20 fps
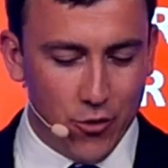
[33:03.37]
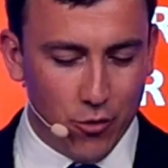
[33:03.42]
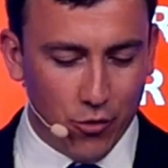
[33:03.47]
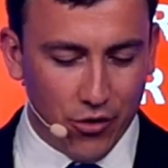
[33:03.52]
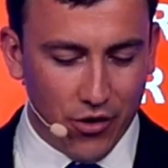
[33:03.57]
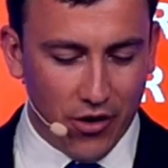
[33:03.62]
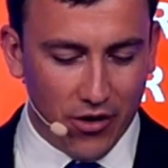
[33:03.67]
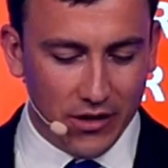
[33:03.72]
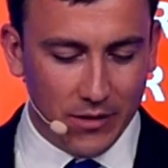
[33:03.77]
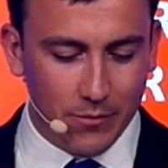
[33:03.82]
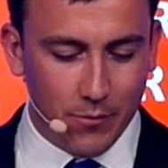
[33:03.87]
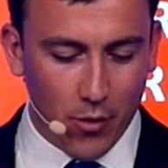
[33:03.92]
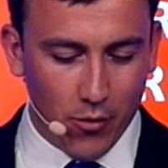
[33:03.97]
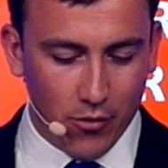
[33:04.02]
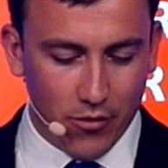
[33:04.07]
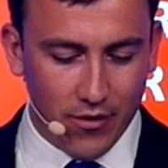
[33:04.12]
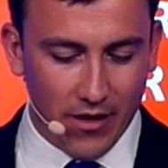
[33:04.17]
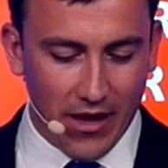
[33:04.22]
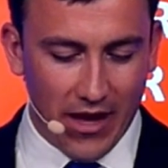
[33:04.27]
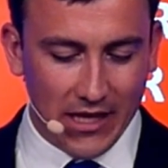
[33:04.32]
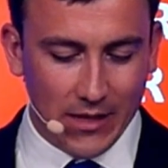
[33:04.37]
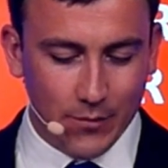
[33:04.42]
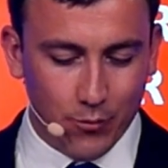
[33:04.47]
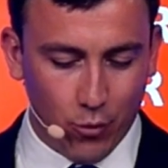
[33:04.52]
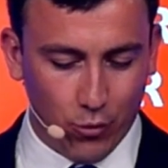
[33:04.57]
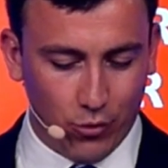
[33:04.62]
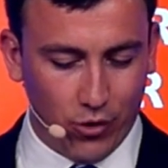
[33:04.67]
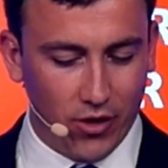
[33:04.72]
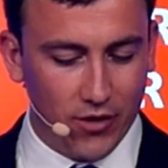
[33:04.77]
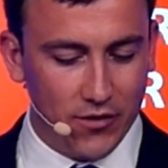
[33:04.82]
you organize both
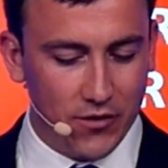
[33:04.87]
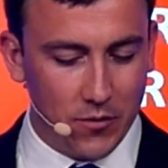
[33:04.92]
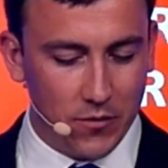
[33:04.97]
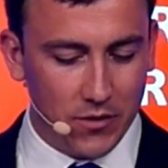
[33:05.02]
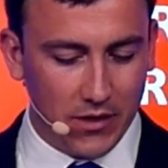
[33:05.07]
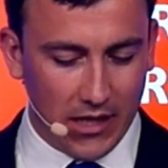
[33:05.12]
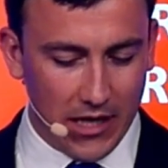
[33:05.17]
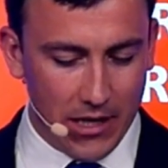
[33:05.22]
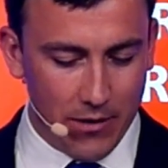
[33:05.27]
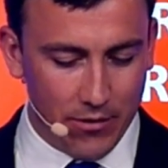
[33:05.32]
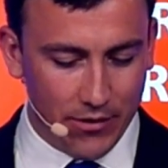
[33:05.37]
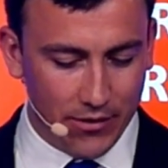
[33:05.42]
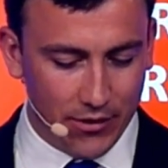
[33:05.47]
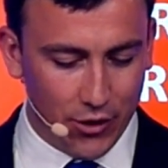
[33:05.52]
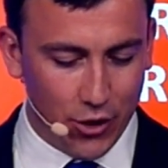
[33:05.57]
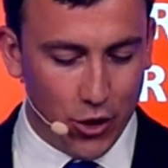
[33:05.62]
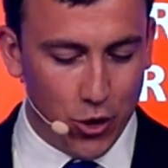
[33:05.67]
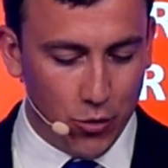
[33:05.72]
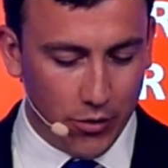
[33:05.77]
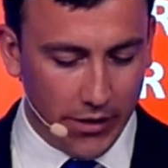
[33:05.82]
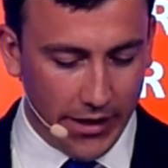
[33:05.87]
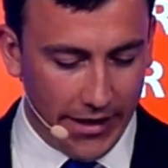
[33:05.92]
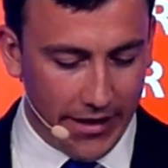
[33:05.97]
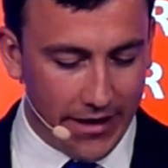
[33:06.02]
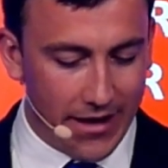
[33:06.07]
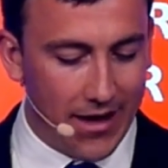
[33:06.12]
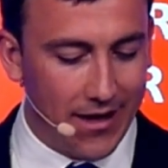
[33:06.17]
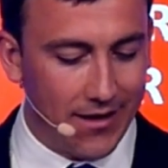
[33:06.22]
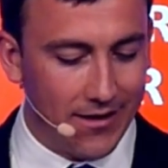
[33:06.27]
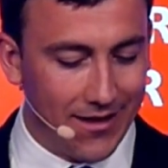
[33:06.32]
export customs clearance
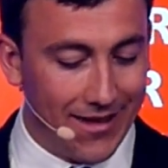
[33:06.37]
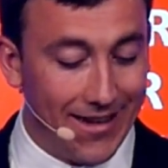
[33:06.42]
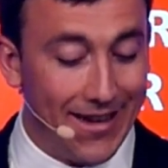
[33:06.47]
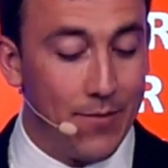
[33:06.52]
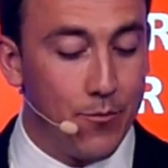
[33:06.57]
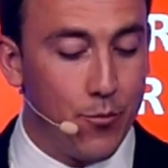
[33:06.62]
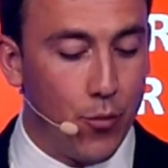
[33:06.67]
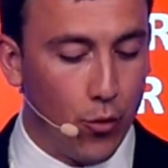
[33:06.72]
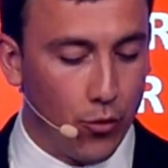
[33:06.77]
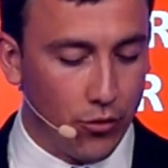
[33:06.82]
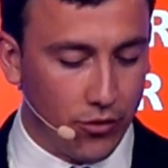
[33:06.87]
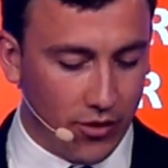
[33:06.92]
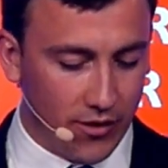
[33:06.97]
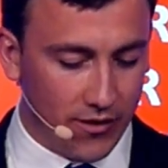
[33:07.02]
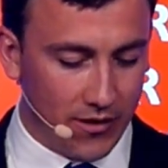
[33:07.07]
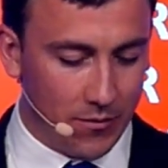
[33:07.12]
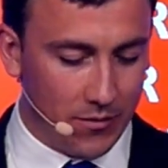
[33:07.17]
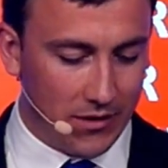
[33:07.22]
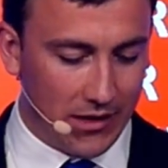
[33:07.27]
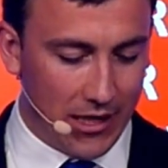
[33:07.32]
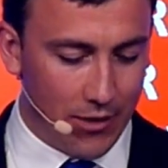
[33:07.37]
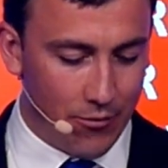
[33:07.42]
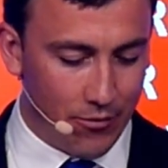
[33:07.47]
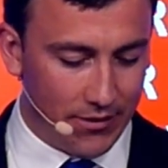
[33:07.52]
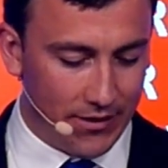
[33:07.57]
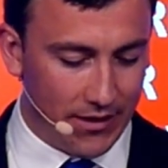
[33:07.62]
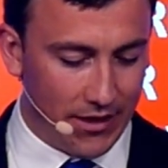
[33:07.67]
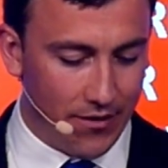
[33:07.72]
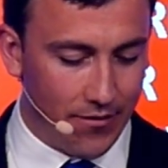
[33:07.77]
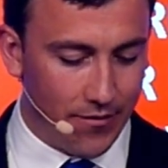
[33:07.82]
UK and import customs
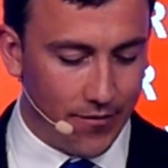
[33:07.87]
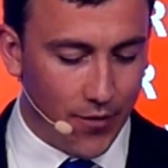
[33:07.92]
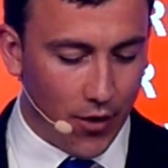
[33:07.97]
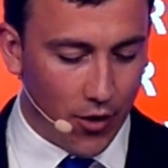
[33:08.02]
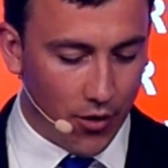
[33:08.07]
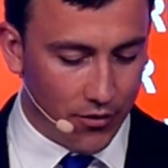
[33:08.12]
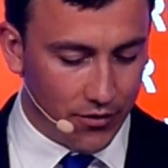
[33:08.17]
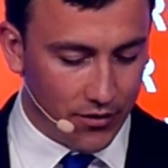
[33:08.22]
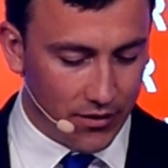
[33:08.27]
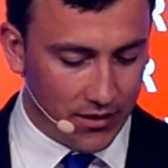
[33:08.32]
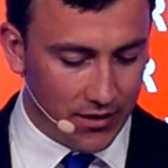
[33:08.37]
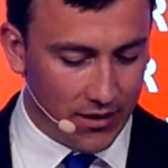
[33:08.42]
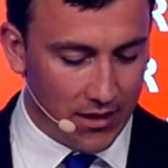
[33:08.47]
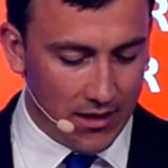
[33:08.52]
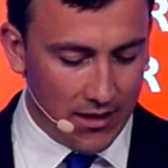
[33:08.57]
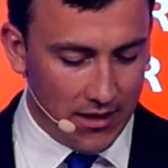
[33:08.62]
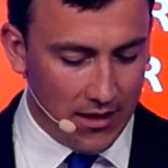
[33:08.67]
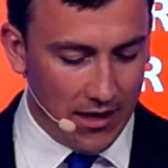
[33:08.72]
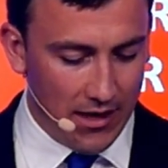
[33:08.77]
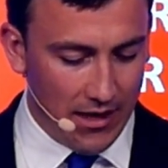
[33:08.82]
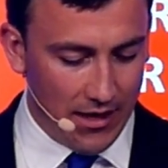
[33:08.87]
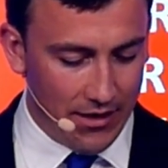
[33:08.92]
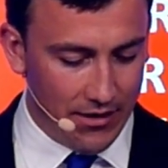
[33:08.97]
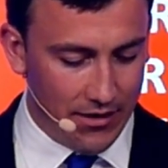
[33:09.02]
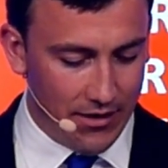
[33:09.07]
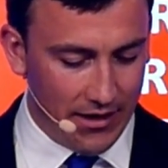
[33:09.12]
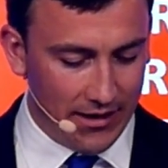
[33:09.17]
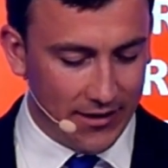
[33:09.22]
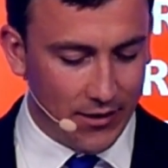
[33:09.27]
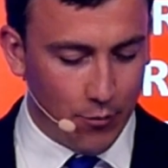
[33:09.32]
clearance in France?
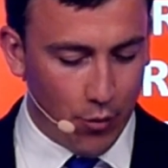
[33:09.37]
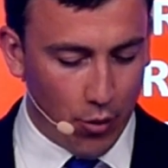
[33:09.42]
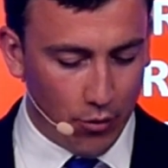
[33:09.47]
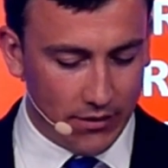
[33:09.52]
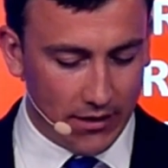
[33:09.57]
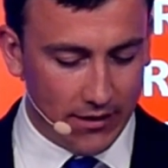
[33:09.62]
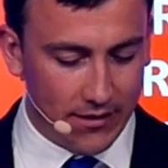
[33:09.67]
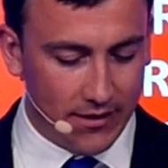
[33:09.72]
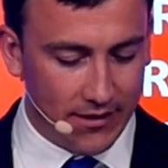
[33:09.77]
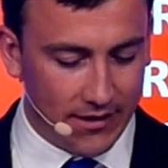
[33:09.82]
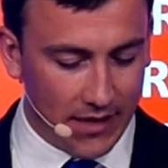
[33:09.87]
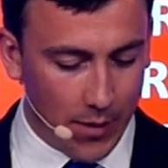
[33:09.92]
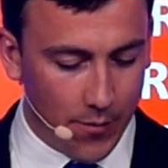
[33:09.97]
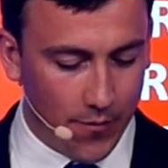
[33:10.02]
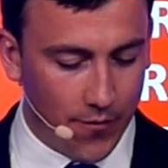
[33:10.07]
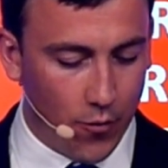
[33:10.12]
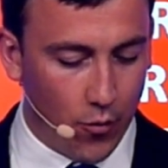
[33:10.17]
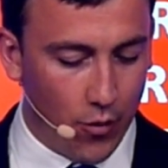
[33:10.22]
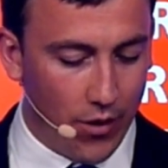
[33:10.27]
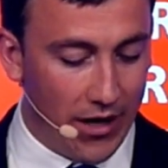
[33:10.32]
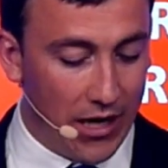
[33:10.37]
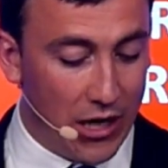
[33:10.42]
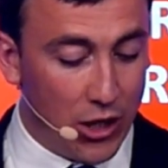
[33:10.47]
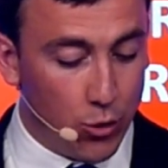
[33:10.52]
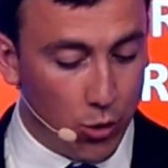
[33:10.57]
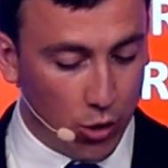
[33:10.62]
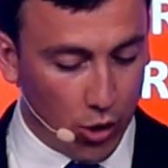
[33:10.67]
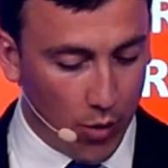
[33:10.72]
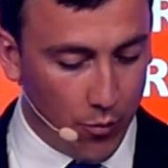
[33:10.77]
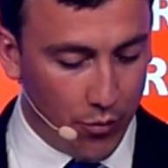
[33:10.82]
And is the process the same for
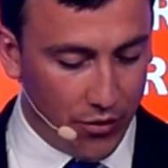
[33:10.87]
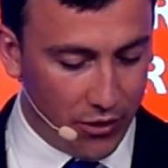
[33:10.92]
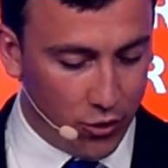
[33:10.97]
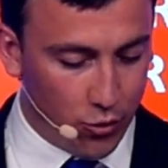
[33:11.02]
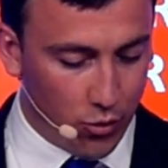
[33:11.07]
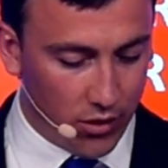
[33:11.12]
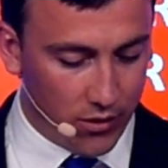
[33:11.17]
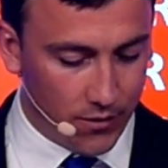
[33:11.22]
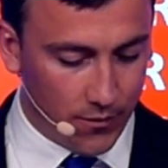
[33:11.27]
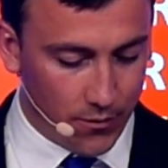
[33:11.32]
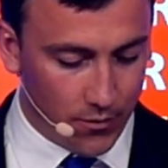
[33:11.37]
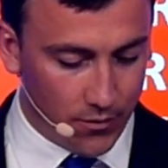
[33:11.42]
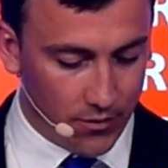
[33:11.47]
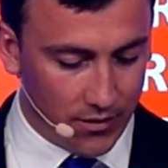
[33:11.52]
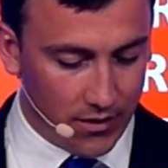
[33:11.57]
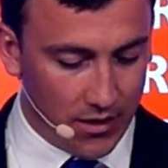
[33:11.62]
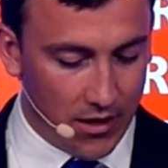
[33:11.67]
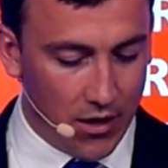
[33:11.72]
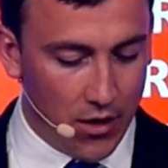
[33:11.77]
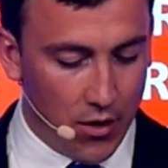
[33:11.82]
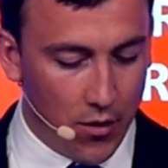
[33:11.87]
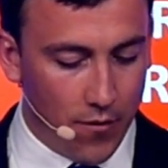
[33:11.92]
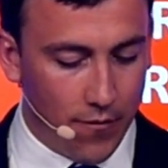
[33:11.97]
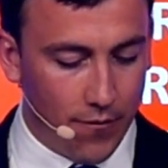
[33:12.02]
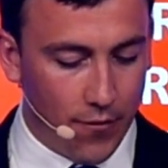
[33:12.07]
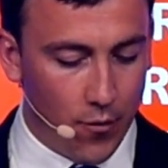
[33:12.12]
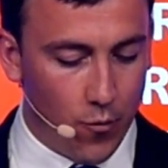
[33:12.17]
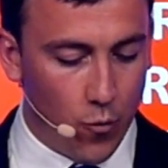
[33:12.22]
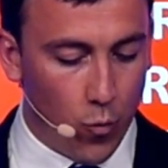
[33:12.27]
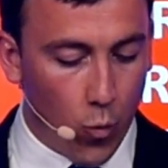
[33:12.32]
intra-company transfers
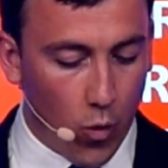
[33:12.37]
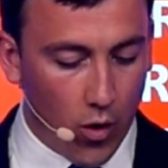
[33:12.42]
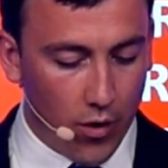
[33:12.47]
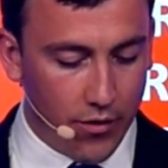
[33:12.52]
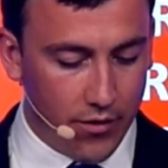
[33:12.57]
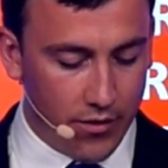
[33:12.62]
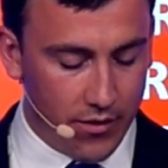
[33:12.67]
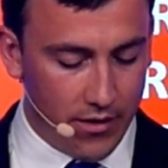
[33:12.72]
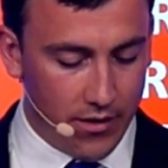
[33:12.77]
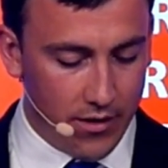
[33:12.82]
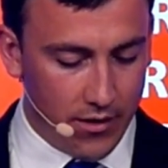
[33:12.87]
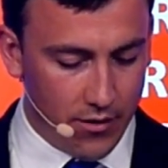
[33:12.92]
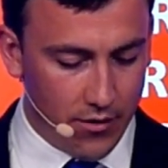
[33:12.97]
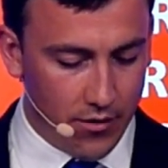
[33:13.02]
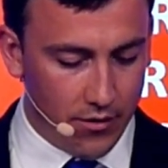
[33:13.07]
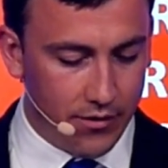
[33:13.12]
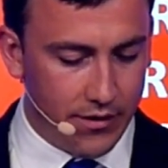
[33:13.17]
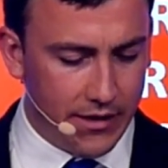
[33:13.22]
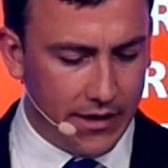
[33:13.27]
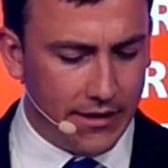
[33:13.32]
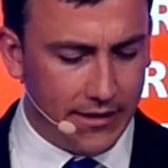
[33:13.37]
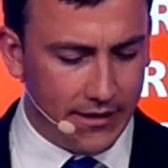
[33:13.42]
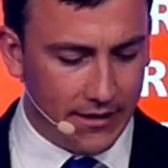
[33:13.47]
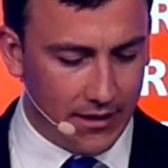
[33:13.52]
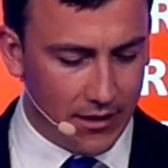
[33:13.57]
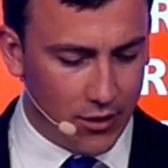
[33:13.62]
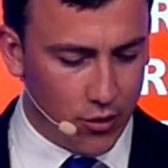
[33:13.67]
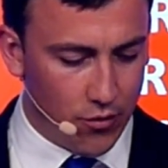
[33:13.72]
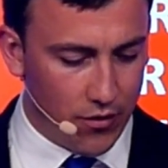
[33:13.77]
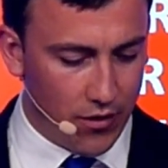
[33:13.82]
from one
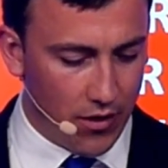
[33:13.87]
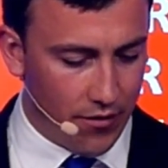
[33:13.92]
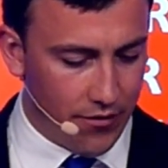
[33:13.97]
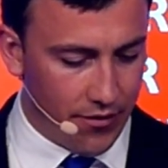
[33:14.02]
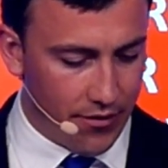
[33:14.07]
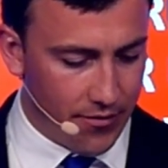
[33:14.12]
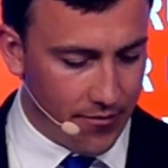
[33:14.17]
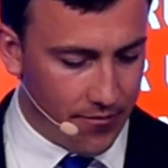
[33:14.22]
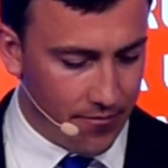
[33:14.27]
DC to the other?